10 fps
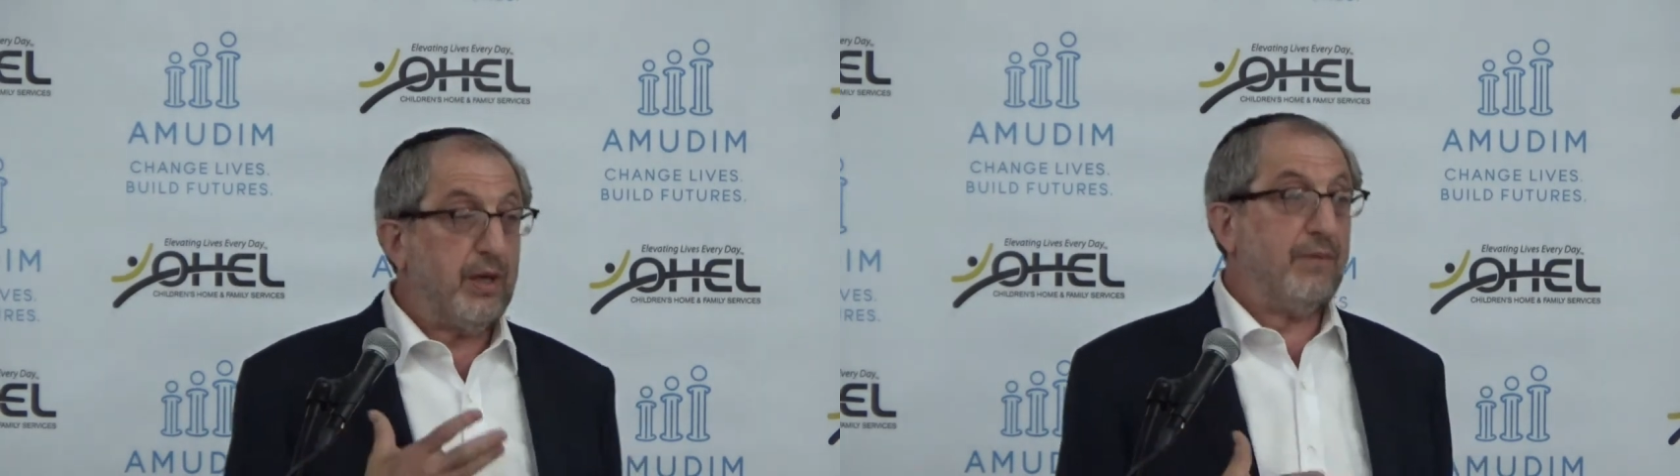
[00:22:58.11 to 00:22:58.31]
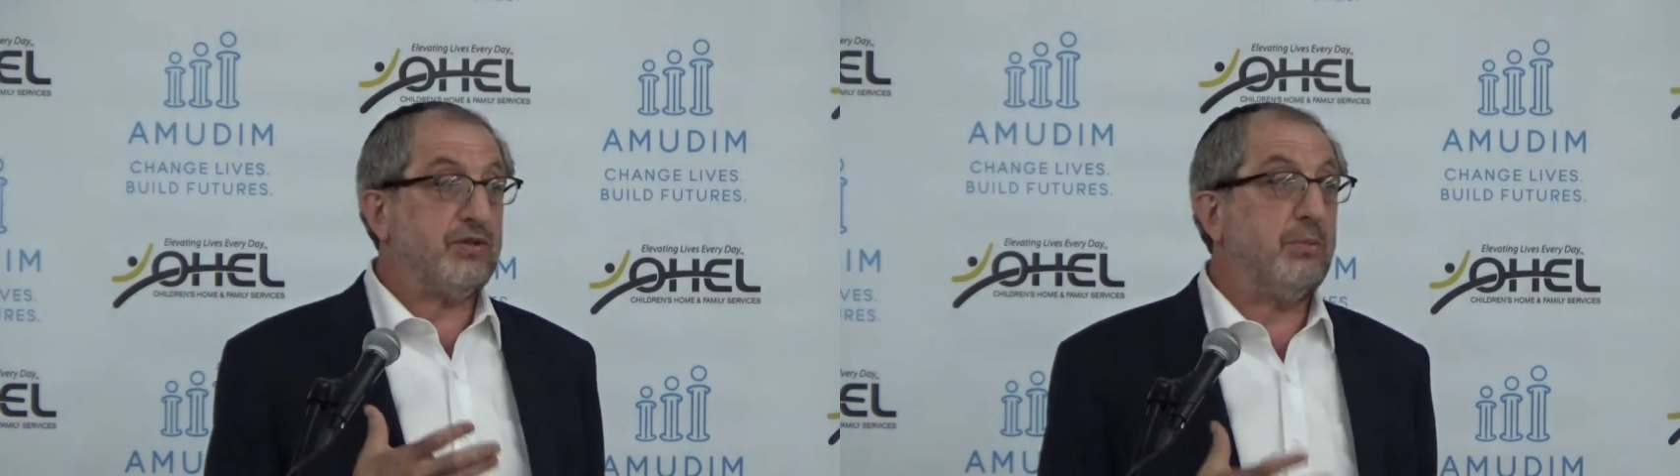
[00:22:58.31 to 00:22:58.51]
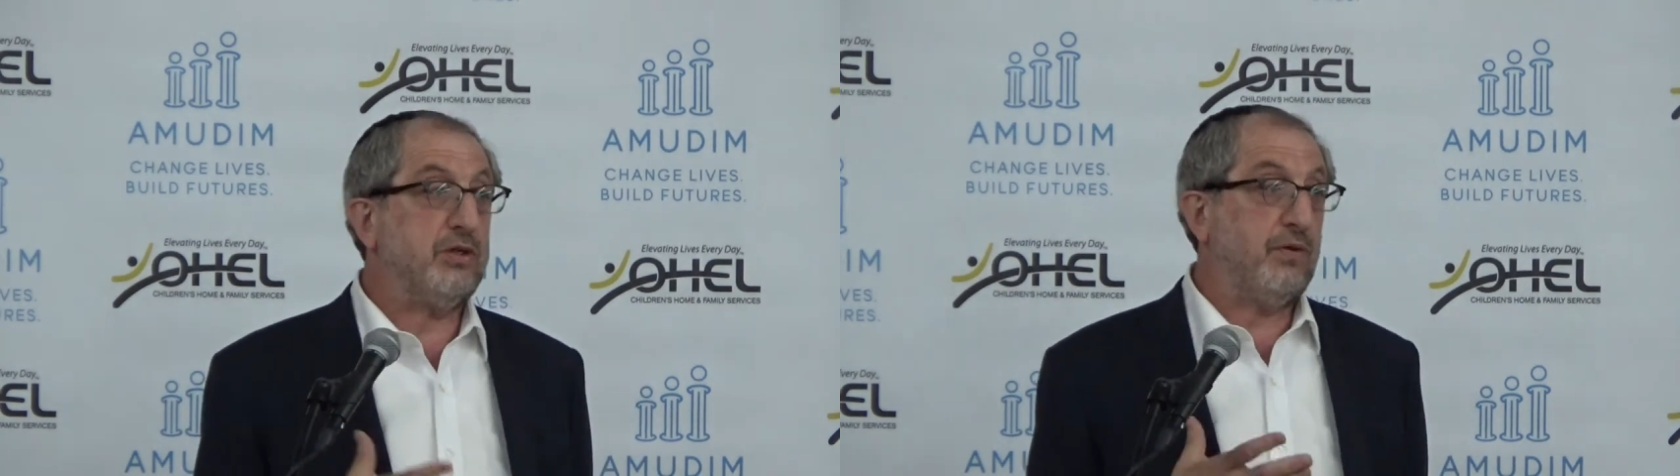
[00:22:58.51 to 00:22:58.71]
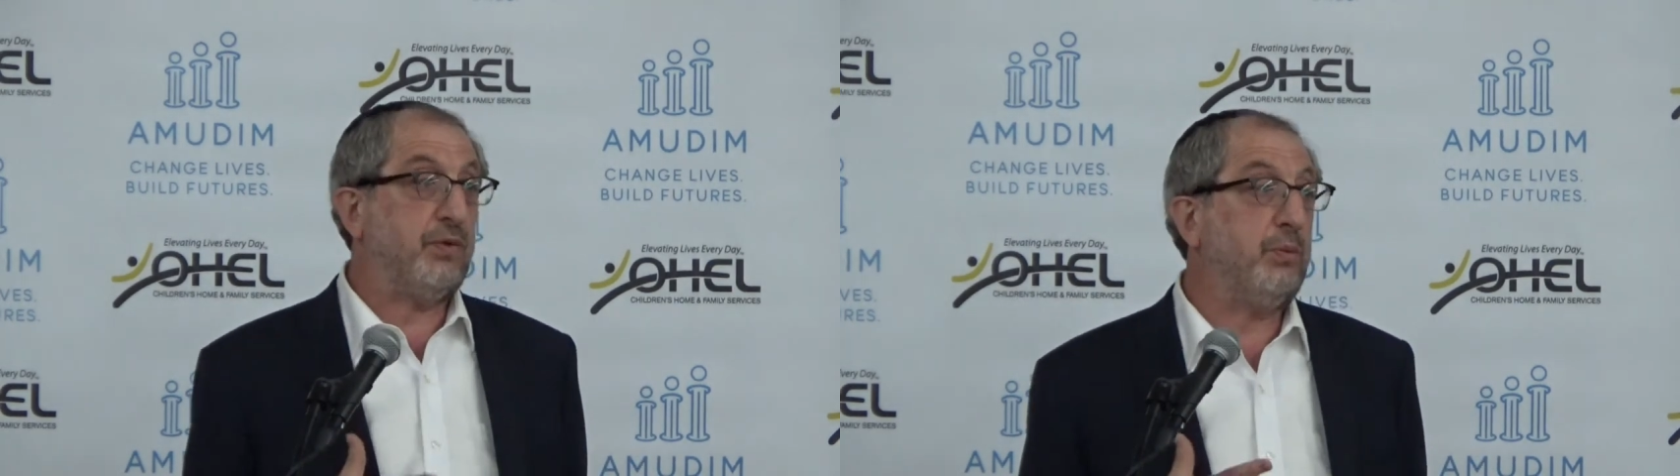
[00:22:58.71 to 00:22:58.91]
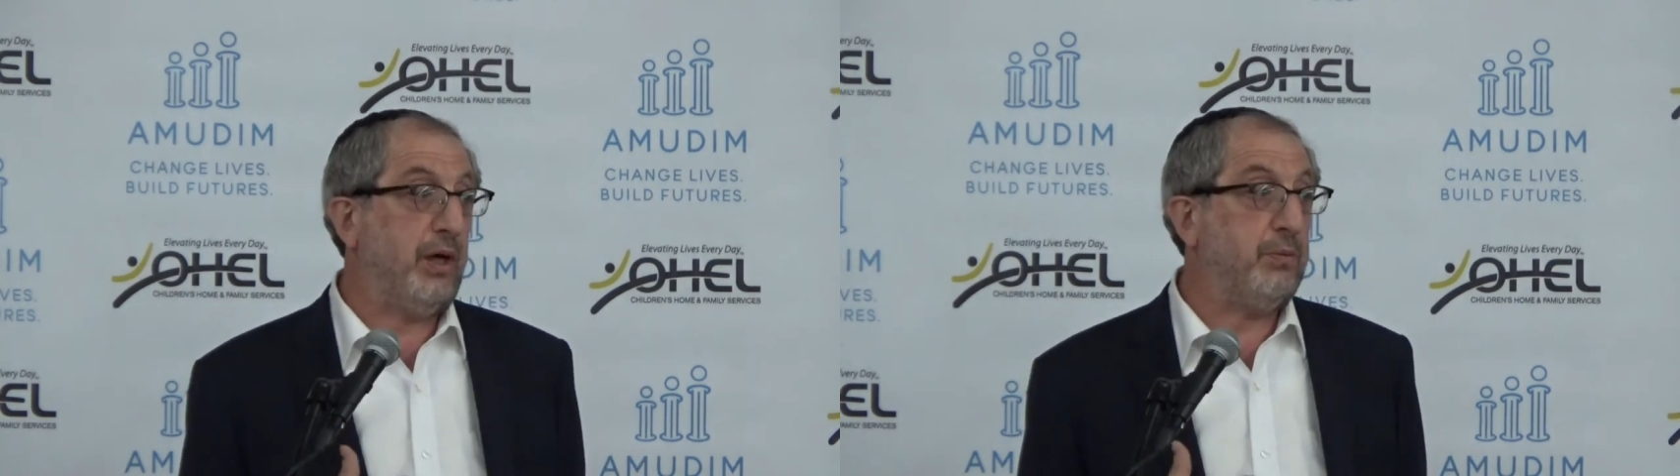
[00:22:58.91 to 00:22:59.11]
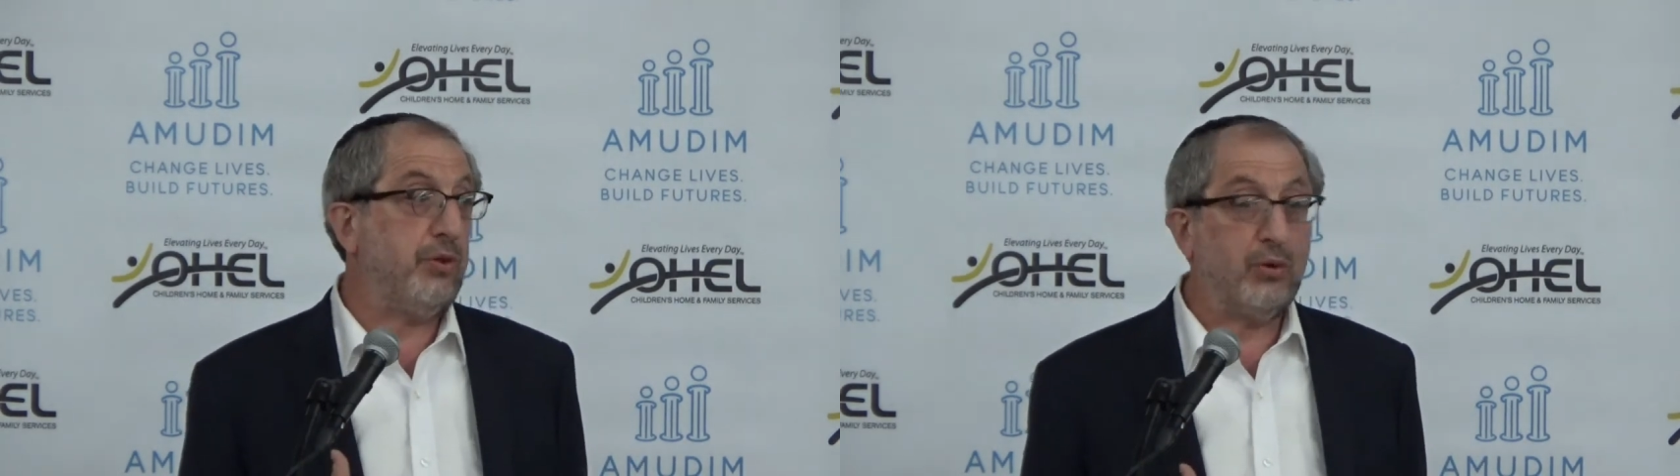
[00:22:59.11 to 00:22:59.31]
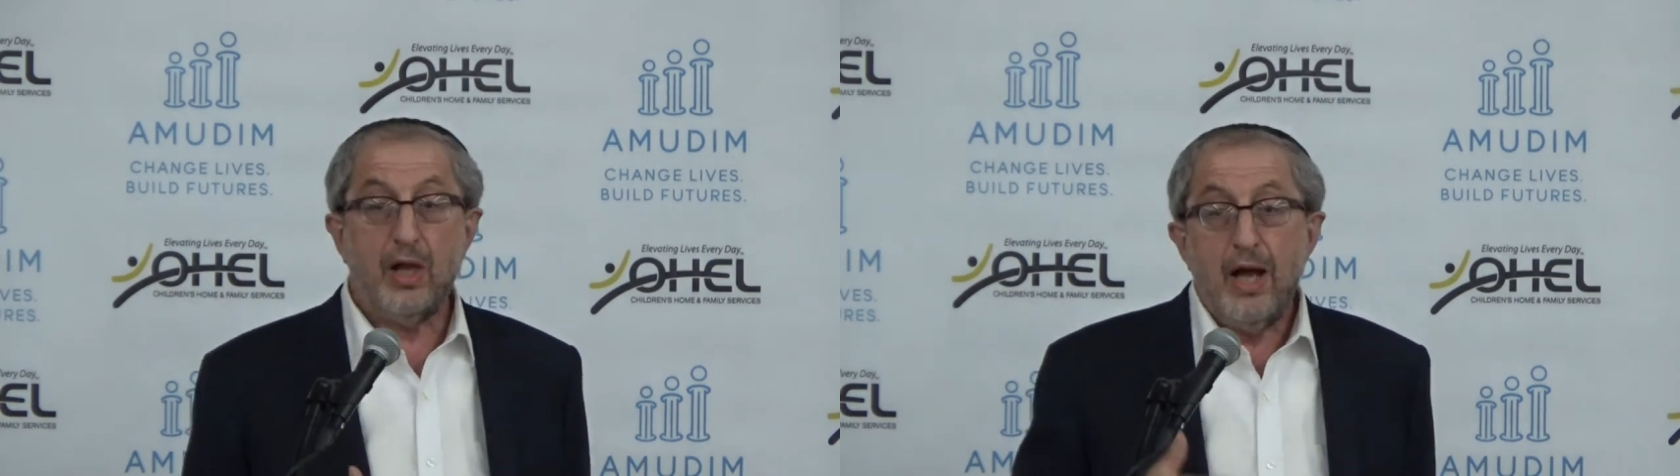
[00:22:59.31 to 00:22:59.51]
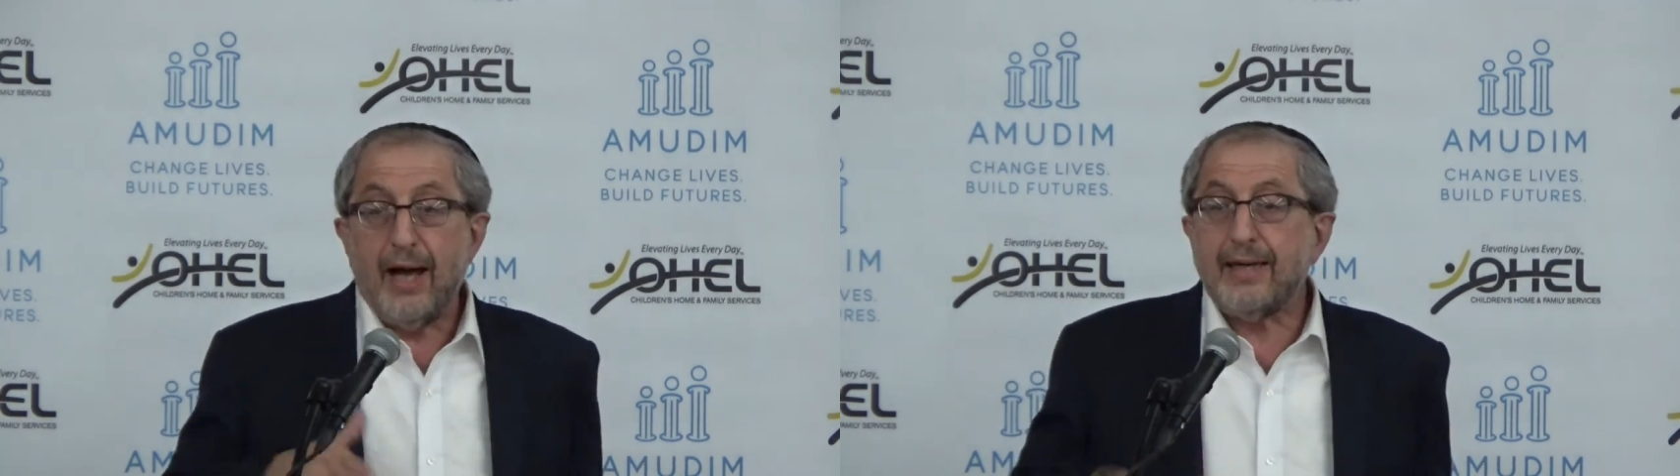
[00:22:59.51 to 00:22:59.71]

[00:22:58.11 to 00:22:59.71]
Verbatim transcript: and we have so much of the wherewithal.